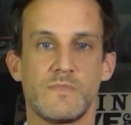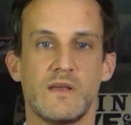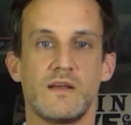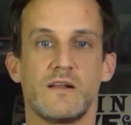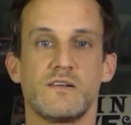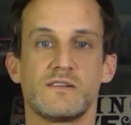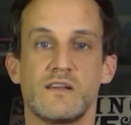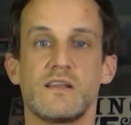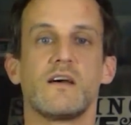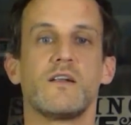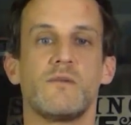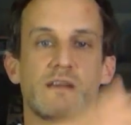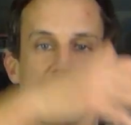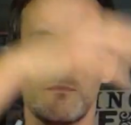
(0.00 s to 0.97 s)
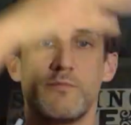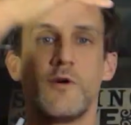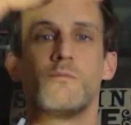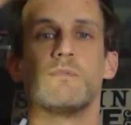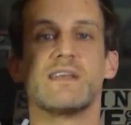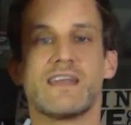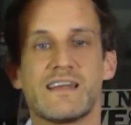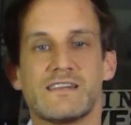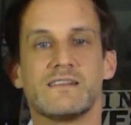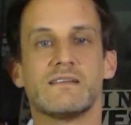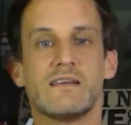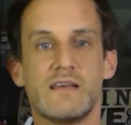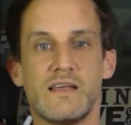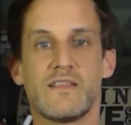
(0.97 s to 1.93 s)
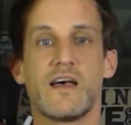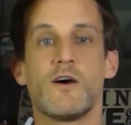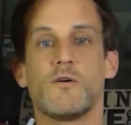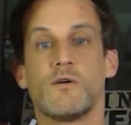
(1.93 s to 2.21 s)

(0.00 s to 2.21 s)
And I'll say, yeah, no, I can probably get at that,